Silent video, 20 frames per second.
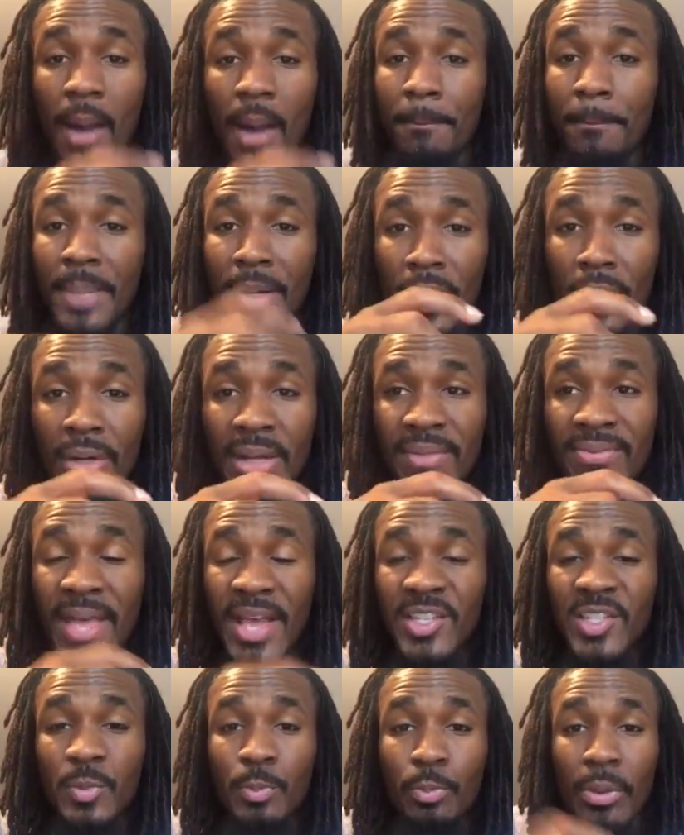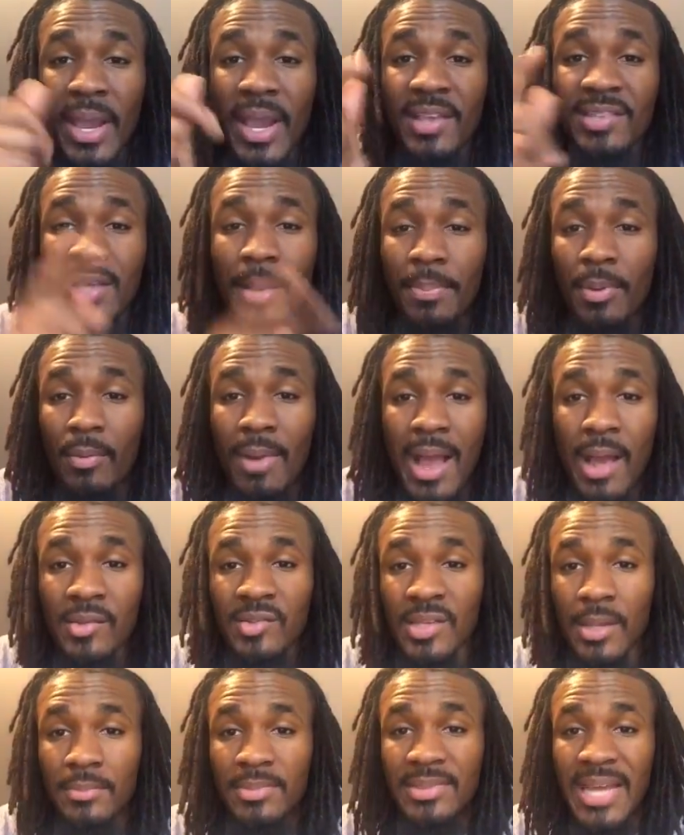a burden that springs up around
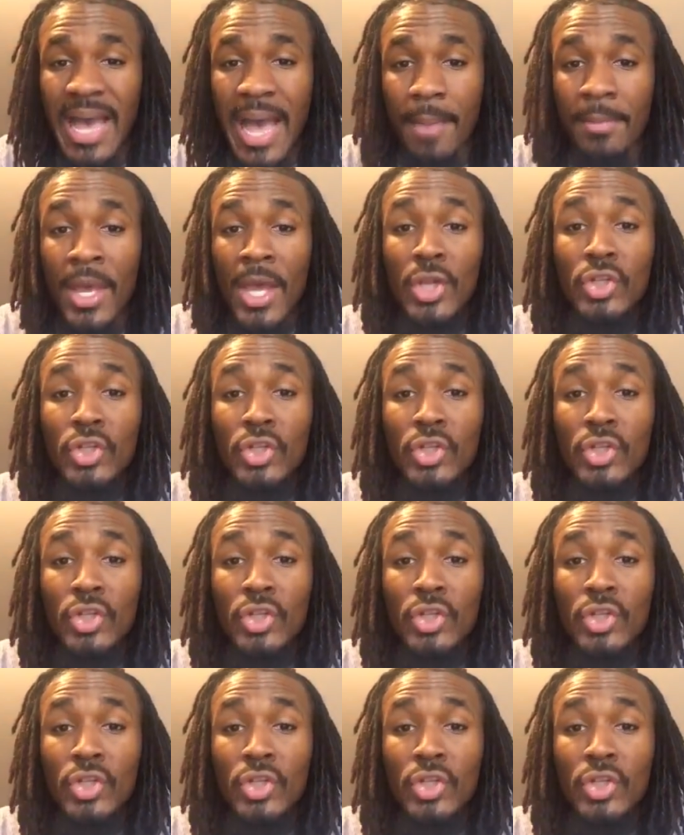sometime.